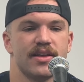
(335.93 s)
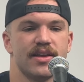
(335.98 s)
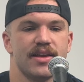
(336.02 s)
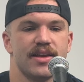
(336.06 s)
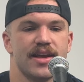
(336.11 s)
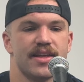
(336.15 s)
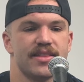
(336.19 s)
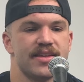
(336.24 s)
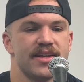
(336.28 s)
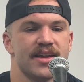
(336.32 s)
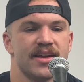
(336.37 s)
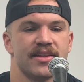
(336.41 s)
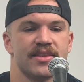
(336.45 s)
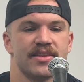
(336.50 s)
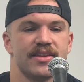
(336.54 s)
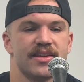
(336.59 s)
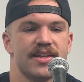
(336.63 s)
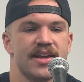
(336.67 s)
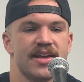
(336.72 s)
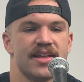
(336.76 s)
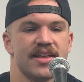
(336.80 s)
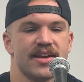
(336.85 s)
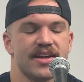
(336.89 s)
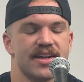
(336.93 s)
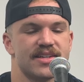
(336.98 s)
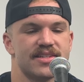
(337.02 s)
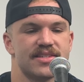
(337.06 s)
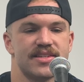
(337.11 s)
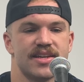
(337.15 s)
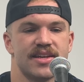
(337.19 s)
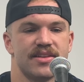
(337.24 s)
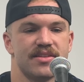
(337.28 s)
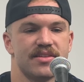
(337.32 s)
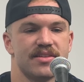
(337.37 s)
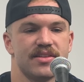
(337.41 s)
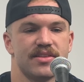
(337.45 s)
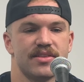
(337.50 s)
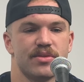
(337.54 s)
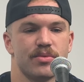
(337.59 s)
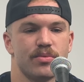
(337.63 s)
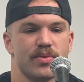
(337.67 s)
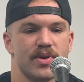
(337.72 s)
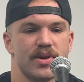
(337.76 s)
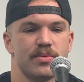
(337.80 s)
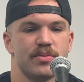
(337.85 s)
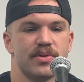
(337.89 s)
the end of the day, like I said,
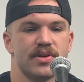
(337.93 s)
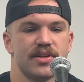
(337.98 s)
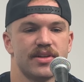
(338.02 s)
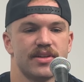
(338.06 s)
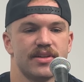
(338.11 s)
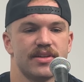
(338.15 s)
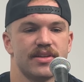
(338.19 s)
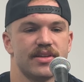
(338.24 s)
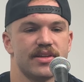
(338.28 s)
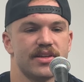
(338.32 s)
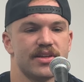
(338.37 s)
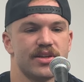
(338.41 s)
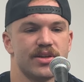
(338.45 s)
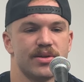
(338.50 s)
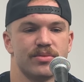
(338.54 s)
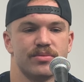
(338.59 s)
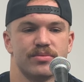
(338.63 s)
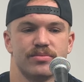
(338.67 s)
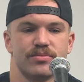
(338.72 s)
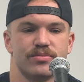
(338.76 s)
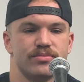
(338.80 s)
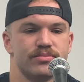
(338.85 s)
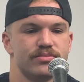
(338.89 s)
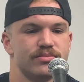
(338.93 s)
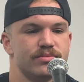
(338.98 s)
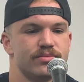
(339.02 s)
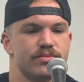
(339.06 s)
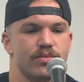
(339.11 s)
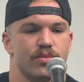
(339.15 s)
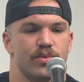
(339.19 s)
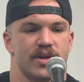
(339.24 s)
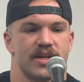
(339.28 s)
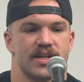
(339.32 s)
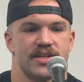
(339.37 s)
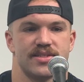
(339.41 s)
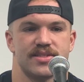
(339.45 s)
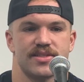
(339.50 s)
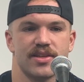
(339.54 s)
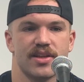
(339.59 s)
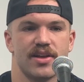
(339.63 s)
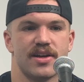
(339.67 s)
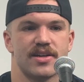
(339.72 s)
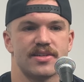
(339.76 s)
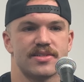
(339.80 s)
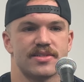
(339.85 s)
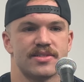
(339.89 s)
the way we, you know, wins,
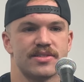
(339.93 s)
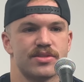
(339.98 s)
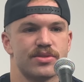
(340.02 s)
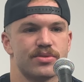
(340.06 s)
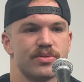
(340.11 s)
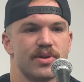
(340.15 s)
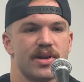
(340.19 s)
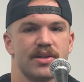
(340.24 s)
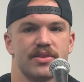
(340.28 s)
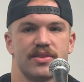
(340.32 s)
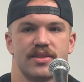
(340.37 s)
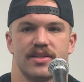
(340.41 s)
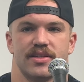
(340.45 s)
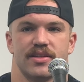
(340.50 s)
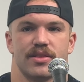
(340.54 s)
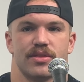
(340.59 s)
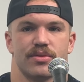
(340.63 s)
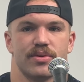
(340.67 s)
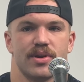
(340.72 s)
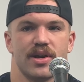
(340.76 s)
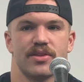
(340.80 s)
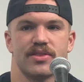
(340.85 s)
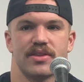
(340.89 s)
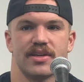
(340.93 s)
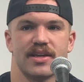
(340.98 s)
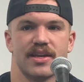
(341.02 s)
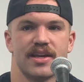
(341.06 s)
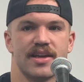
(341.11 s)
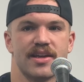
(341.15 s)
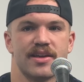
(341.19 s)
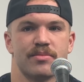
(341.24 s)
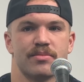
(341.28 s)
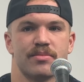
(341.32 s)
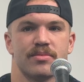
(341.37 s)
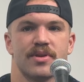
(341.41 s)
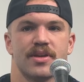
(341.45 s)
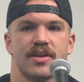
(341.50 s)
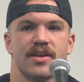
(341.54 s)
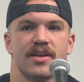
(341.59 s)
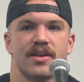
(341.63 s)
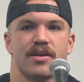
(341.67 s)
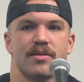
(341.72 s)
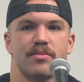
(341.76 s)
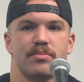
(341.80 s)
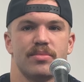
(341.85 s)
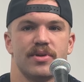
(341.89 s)
losses throughout the game,
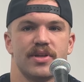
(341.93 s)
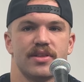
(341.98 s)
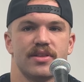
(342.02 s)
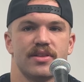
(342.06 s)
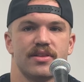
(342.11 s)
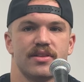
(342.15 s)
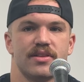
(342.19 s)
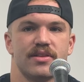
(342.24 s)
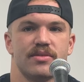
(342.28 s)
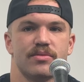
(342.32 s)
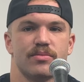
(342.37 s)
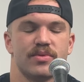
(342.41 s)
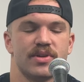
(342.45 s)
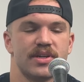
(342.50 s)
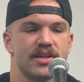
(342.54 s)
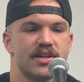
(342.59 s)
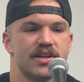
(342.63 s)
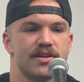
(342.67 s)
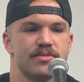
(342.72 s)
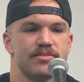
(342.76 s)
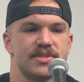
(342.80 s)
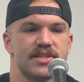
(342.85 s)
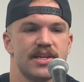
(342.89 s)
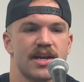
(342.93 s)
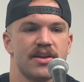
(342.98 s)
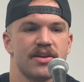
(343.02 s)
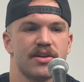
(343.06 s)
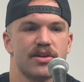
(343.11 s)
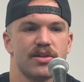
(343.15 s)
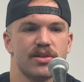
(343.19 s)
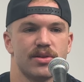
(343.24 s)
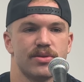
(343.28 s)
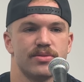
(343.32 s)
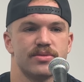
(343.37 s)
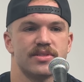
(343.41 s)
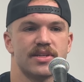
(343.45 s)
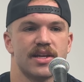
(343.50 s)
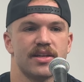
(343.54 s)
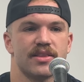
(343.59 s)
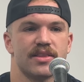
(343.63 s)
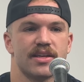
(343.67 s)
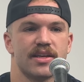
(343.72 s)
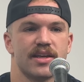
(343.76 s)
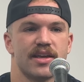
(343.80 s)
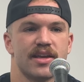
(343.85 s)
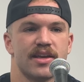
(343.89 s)
but when it comes down to closing
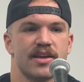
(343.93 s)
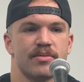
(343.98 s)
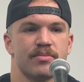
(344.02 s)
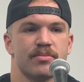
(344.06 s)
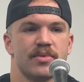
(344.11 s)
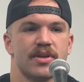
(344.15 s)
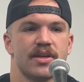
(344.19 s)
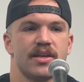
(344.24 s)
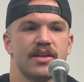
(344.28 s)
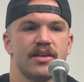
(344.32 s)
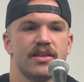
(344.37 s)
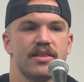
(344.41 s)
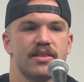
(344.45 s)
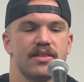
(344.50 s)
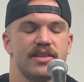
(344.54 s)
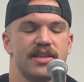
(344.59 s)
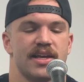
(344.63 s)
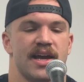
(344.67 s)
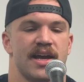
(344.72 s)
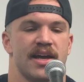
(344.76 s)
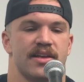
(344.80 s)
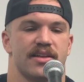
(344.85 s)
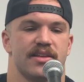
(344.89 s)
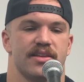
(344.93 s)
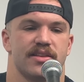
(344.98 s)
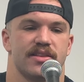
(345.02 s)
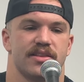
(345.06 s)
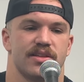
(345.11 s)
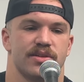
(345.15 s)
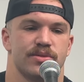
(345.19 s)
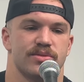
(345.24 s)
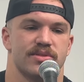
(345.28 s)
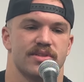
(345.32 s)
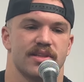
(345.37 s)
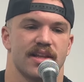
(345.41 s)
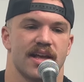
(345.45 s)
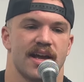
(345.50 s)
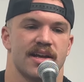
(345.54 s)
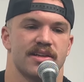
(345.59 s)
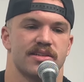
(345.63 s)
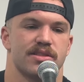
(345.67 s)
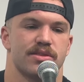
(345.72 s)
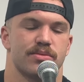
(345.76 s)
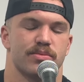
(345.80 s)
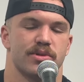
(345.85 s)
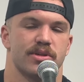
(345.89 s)
out the game, those
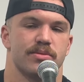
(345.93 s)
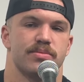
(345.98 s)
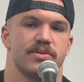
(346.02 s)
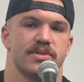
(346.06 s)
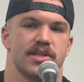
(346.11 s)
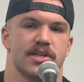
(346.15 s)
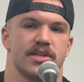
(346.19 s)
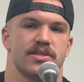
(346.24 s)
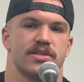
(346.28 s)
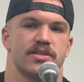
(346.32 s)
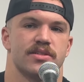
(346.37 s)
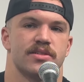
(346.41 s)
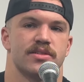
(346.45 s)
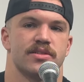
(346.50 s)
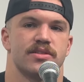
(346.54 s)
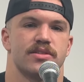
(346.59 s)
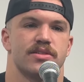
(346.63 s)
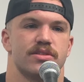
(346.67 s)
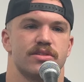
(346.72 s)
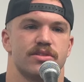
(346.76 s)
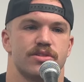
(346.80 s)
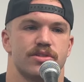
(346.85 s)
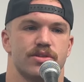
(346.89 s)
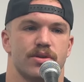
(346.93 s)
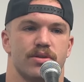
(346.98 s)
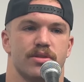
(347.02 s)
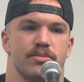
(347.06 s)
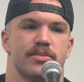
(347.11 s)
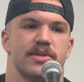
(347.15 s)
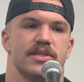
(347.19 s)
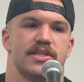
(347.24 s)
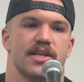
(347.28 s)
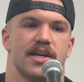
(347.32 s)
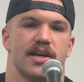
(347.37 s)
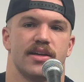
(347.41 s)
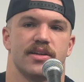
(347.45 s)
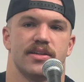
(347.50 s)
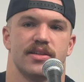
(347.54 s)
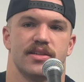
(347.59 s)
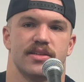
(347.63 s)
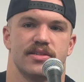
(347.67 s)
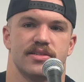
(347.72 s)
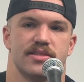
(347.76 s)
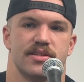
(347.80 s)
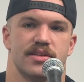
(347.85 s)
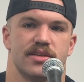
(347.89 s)
last three possessions show the mentality
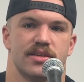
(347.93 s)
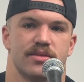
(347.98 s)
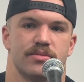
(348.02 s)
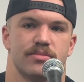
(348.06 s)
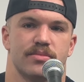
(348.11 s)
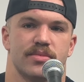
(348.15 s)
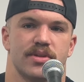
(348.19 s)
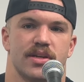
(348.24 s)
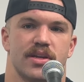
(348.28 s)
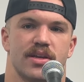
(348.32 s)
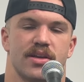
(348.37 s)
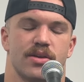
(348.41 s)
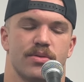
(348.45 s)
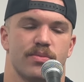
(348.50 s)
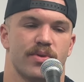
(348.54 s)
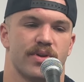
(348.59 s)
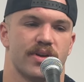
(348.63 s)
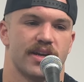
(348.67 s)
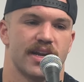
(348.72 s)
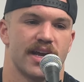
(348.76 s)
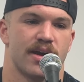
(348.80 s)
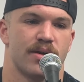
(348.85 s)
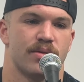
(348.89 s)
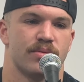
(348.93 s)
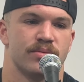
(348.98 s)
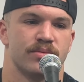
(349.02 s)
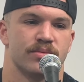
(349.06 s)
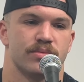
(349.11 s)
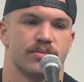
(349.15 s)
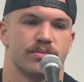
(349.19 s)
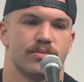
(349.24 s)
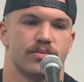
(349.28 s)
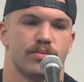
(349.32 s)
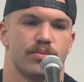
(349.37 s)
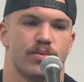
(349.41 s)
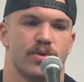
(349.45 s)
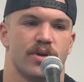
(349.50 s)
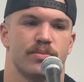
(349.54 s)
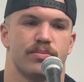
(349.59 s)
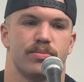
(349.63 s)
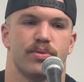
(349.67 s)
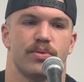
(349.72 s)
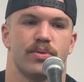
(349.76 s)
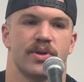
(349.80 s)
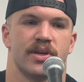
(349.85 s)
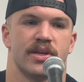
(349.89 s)
of this team. We were down 1
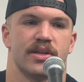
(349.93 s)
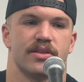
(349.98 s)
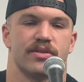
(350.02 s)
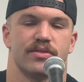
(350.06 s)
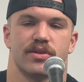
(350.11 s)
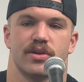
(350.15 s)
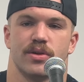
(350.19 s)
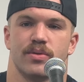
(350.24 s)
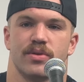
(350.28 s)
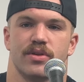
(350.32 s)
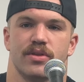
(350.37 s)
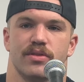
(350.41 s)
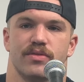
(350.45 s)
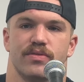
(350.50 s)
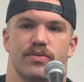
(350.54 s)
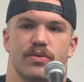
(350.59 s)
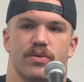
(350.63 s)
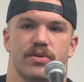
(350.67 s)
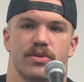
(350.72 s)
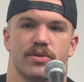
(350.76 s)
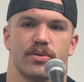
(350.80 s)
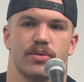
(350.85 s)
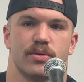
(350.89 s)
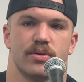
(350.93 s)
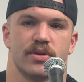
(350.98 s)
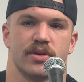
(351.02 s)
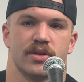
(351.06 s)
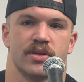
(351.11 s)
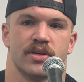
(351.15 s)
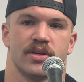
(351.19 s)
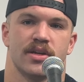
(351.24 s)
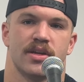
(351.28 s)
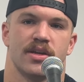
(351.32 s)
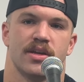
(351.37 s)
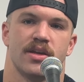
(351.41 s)
point going in the fourth quarter.